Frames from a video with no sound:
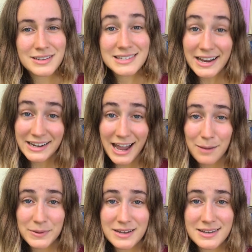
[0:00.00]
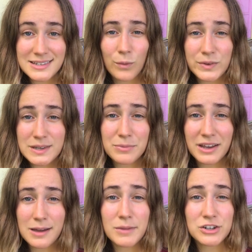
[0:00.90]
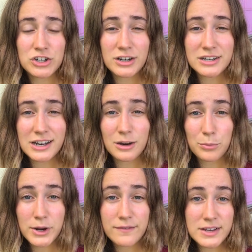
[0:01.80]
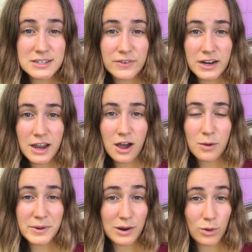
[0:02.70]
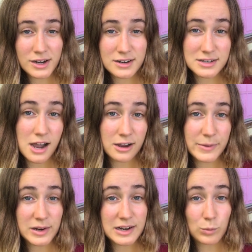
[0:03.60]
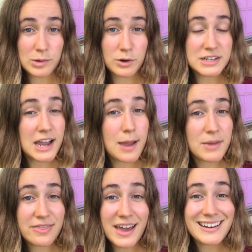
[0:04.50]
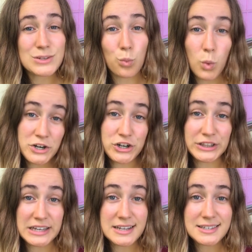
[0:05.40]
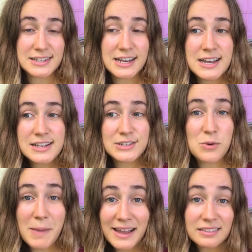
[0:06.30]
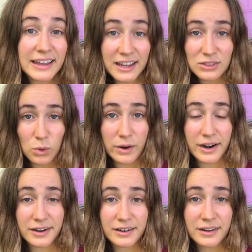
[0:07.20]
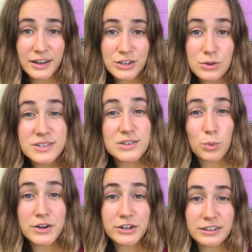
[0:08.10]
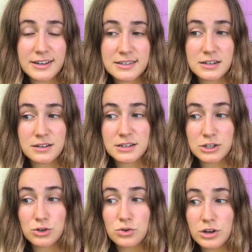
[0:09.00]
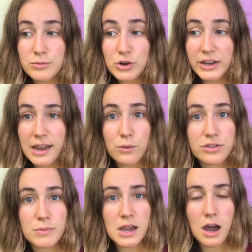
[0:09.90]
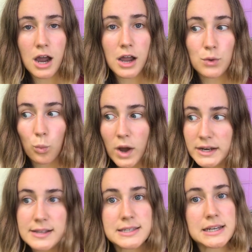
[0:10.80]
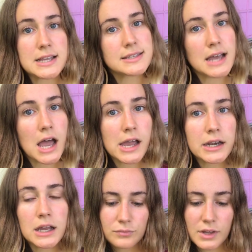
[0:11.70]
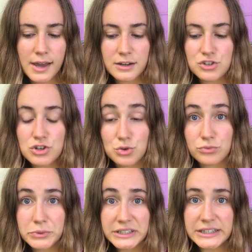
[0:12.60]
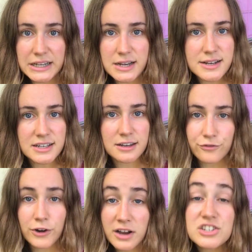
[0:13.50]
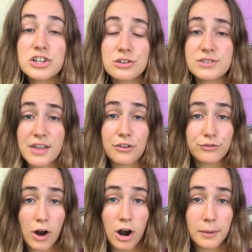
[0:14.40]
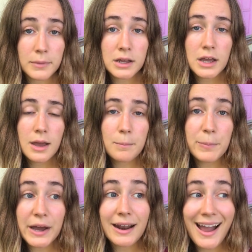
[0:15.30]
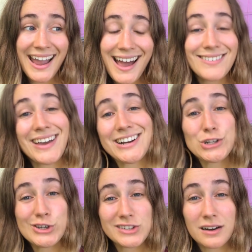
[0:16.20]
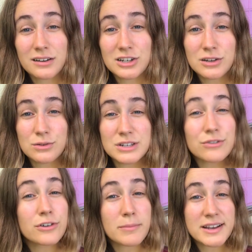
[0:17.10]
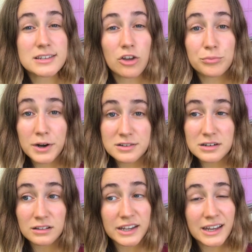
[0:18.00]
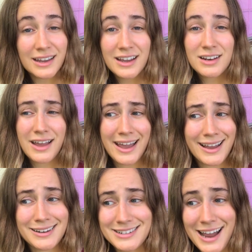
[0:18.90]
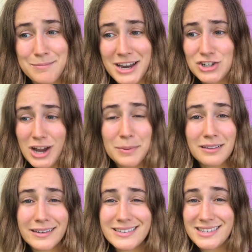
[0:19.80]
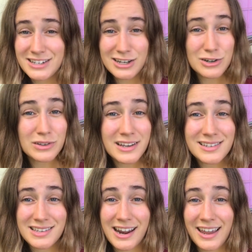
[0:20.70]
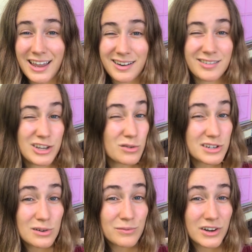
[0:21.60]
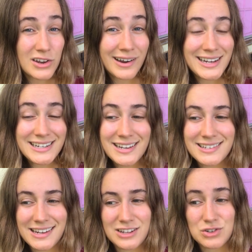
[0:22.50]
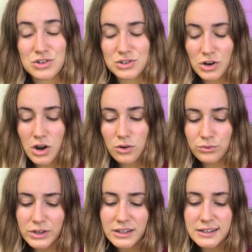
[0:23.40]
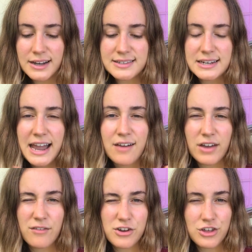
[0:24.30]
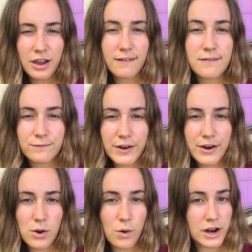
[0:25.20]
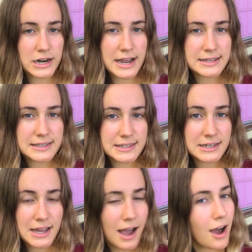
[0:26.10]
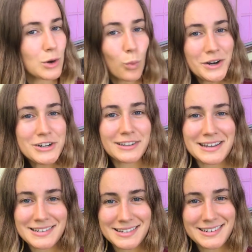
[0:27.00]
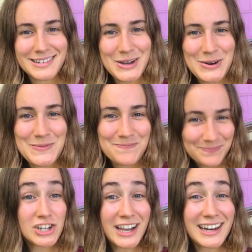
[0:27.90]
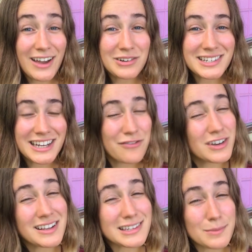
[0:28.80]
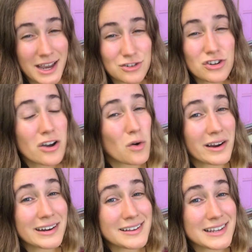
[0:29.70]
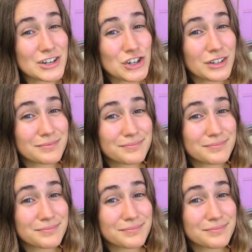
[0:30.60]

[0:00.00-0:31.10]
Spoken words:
Second app is something I mentioned in a previous video, but I wanted to talk about it one more time, and that is Wunderlist. So my landlord uses Wunderlist to communicate with me on what needs to get done, and it's just really easy for us to use on the farm, but I have actually started to use it for myself personally, and I make shopping lists and to-do lists, and I get YouTube video ideas, and it's just really nice to have everything very organized on Wunderlist. So check it out if you need some extra organization.